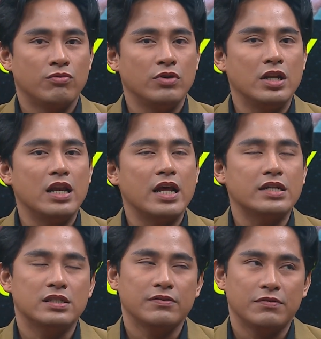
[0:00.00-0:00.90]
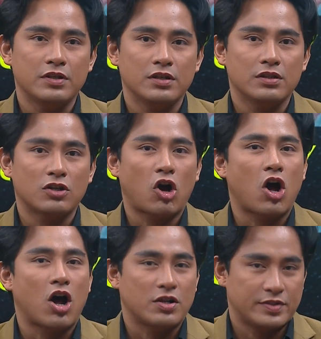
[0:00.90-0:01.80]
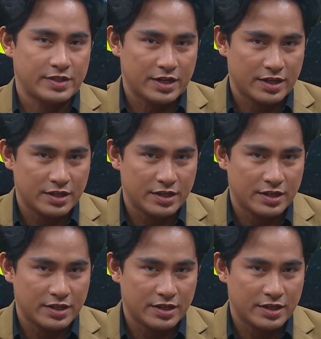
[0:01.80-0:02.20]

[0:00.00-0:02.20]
relatively costly.